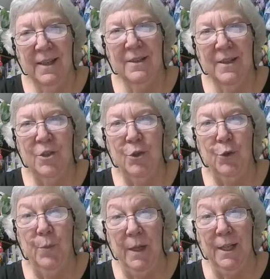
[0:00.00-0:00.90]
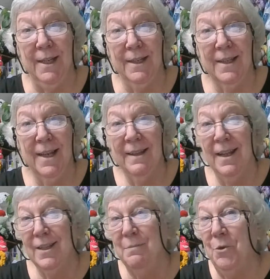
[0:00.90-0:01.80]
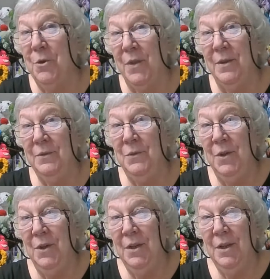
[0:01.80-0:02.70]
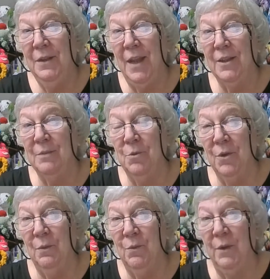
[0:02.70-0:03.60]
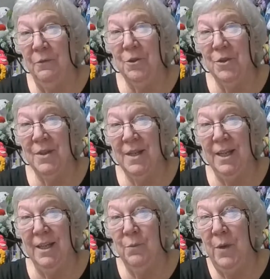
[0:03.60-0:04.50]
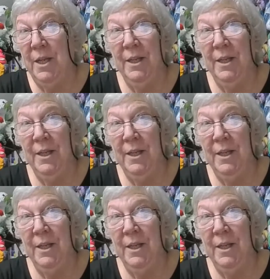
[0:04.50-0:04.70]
62 bunnies. That's more than we first needed.